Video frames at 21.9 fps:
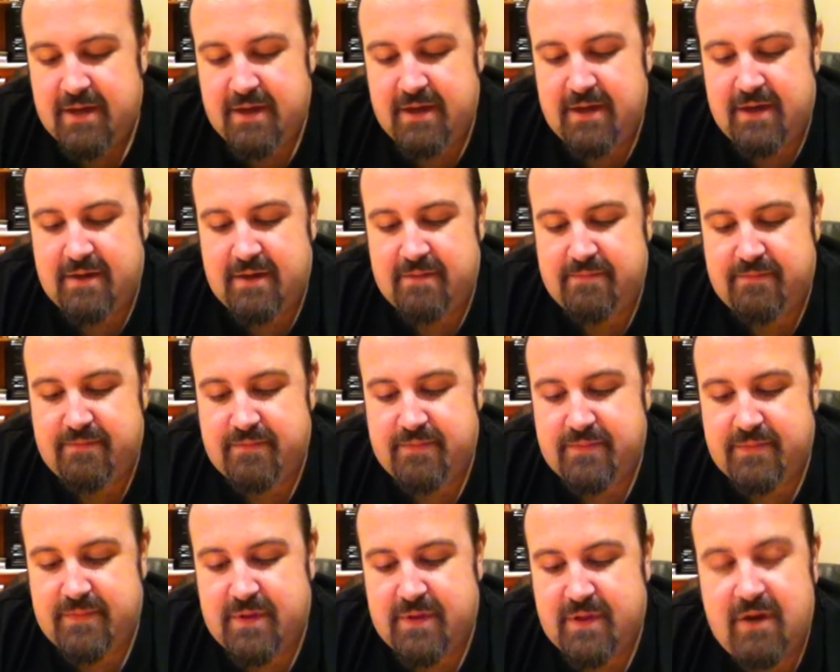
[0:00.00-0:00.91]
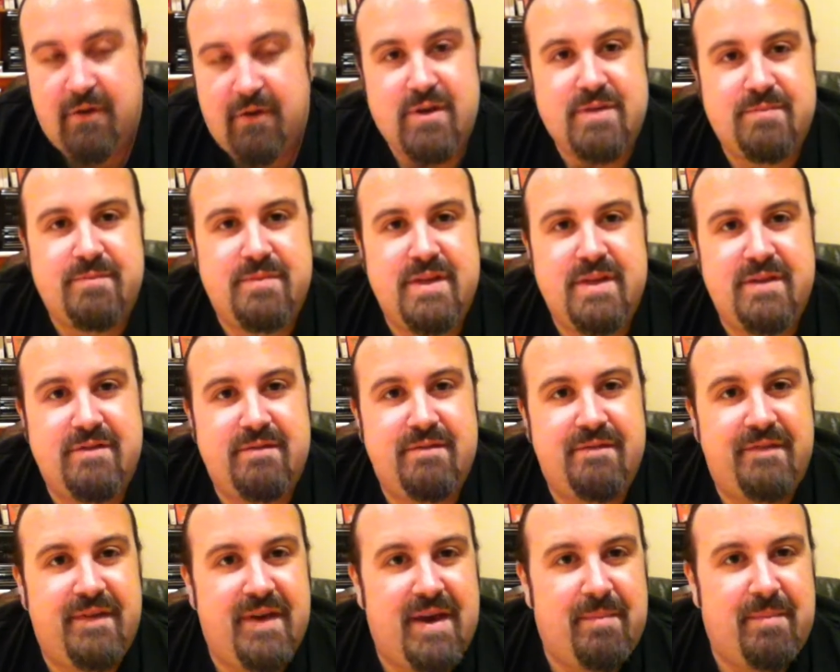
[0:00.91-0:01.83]
I always believed
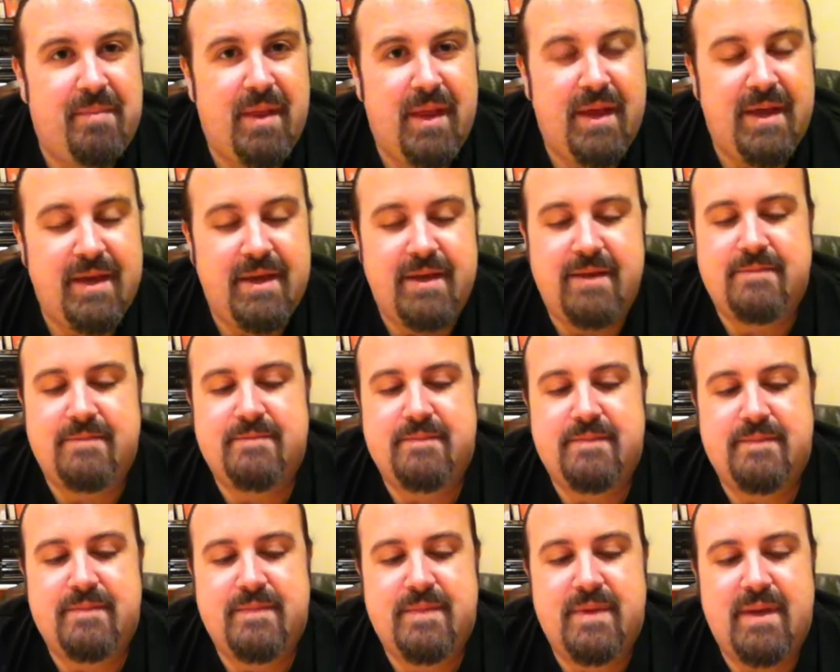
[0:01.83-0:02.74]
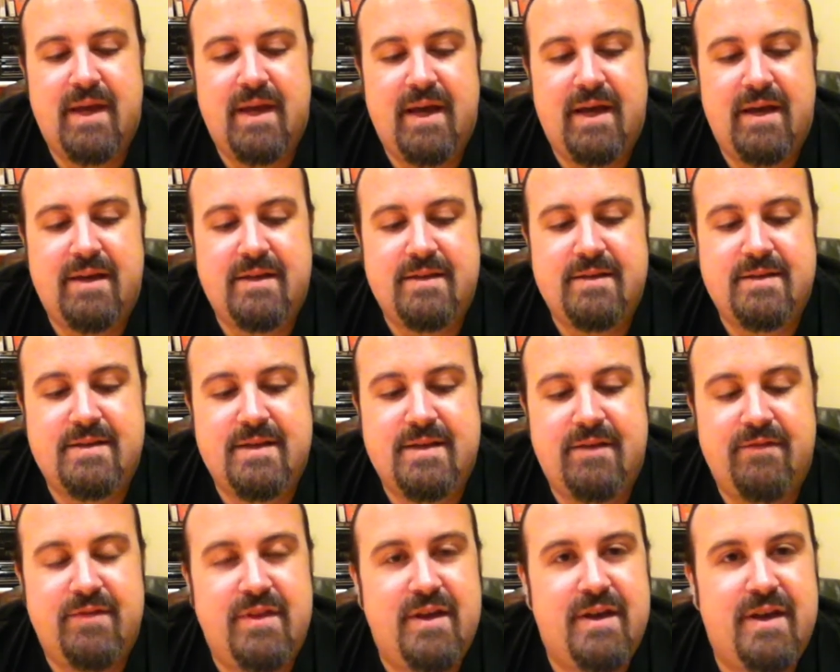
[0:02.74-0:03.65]
in fair play, and
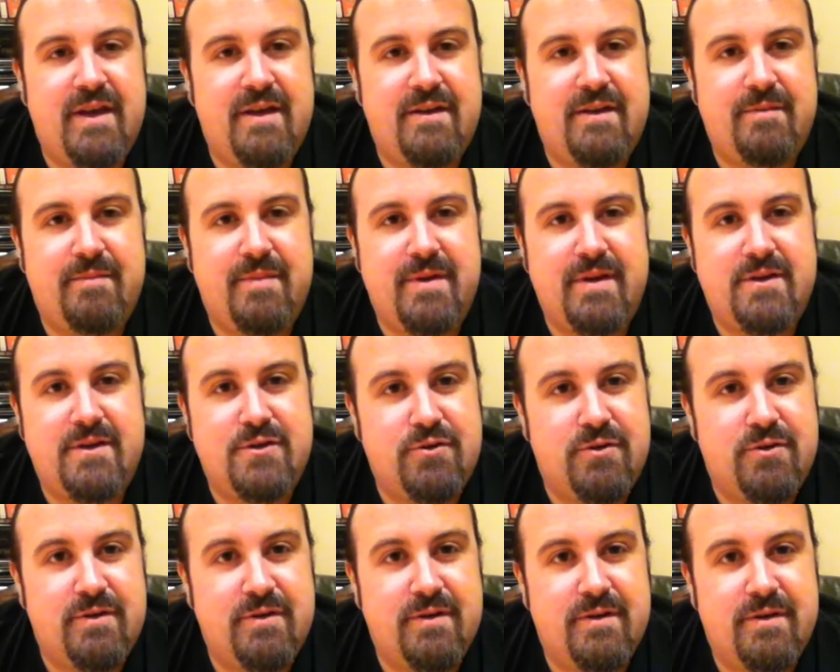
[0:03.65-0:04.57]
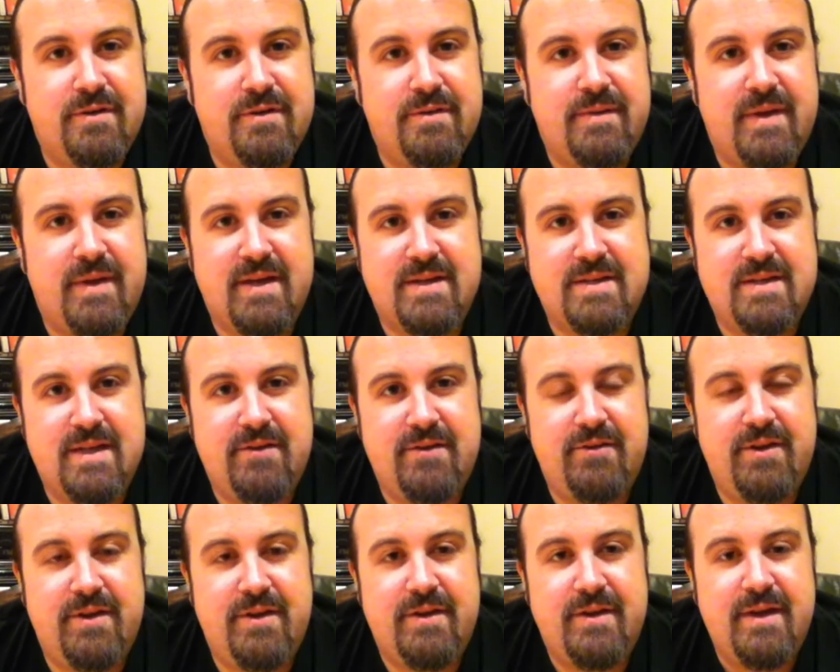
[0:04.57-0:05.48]
even though he had a big strong
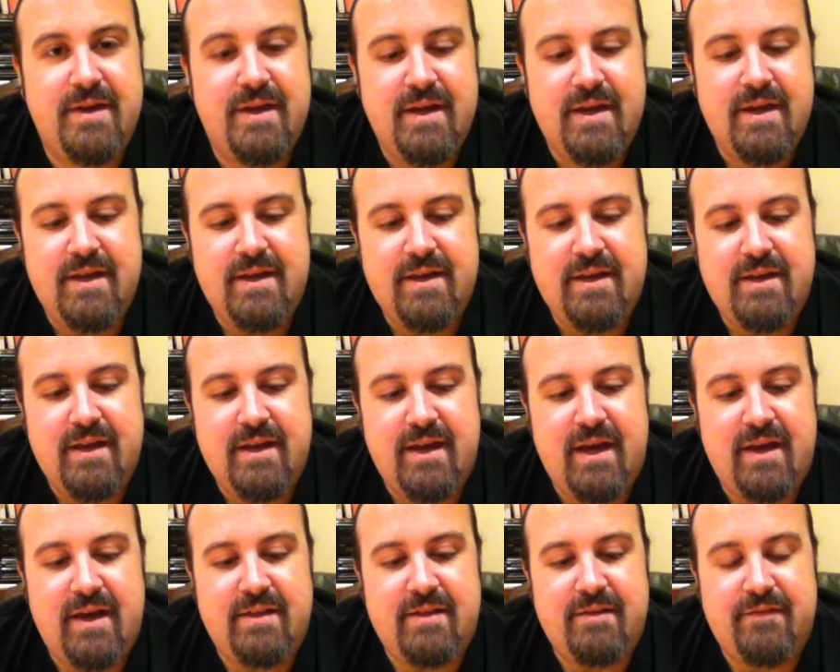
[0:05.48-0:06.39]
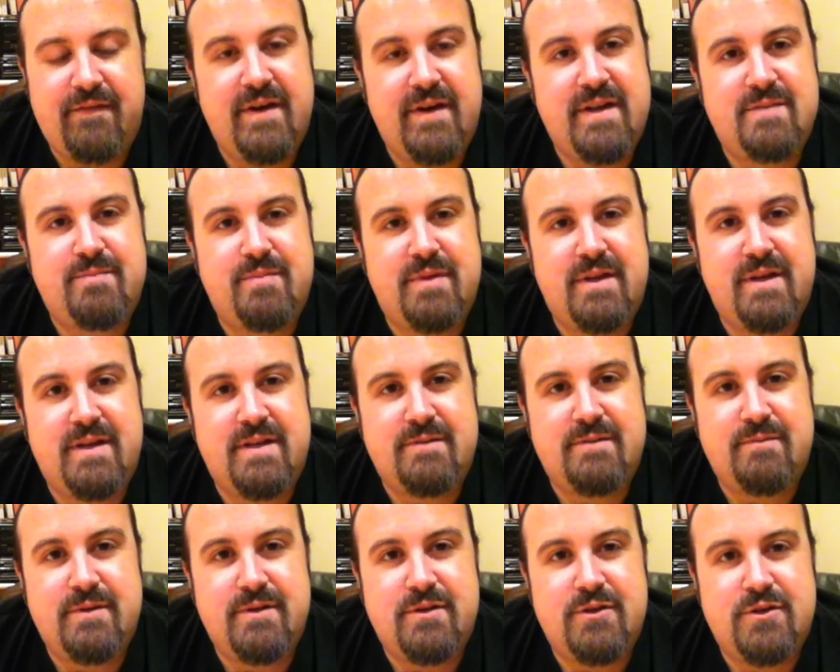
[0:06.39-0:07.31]
exterior and the
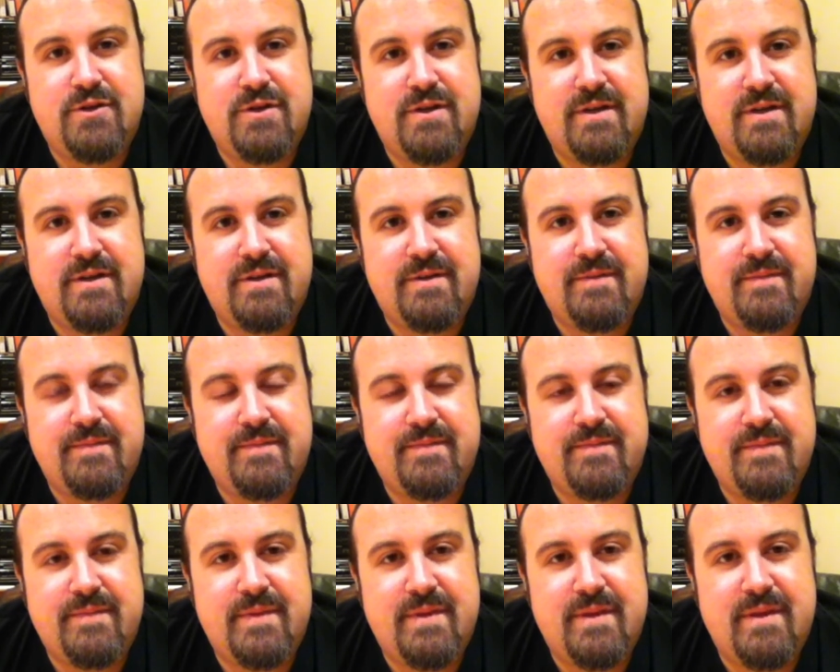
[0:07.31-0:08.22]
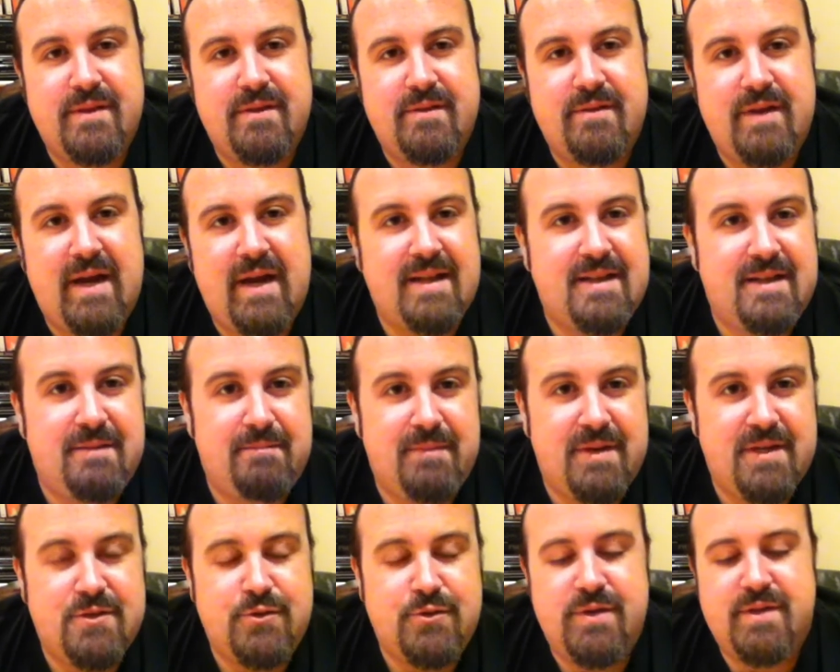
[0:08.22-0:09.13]
faceplate, which added
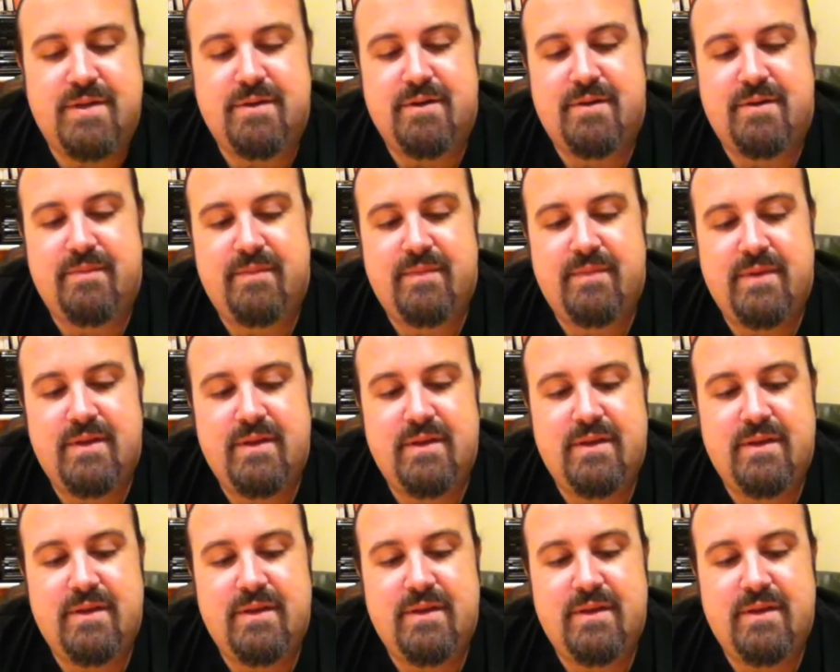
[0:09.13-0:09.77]
mystery to him,